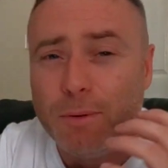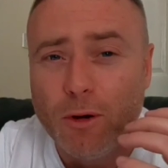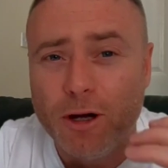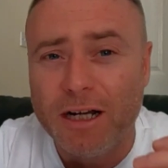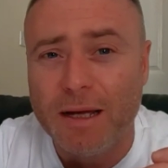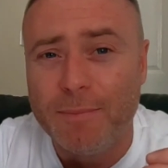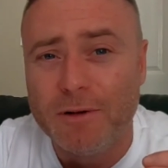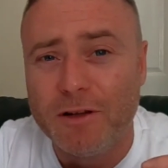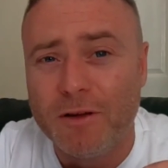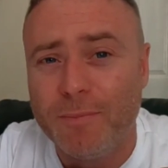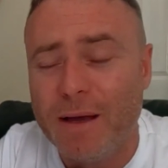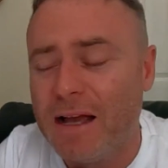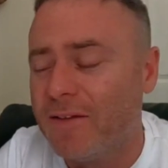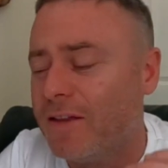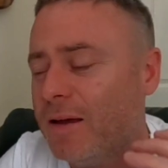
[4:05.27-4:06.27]
Pineapple in the
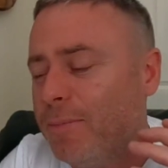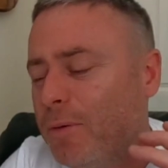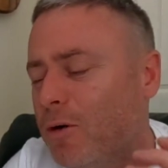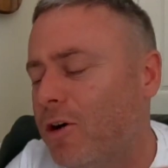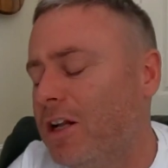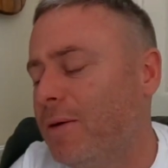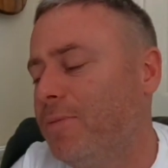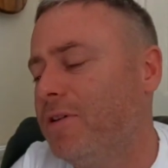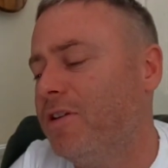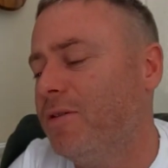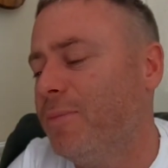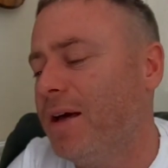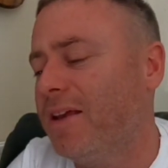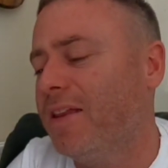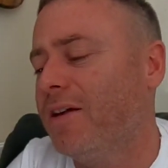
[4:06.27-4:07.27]
back there, pineapple in
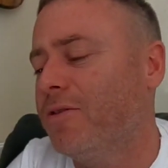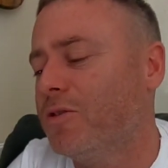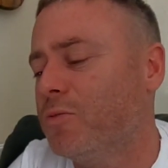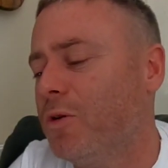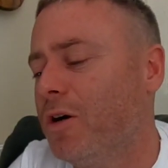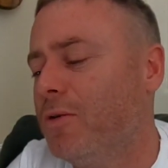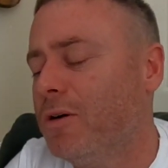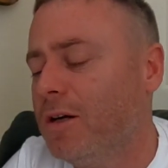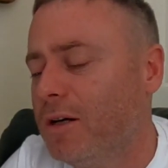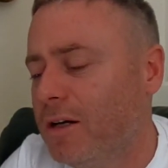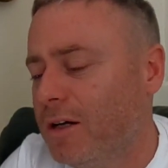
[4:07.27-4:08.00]
the back there as well.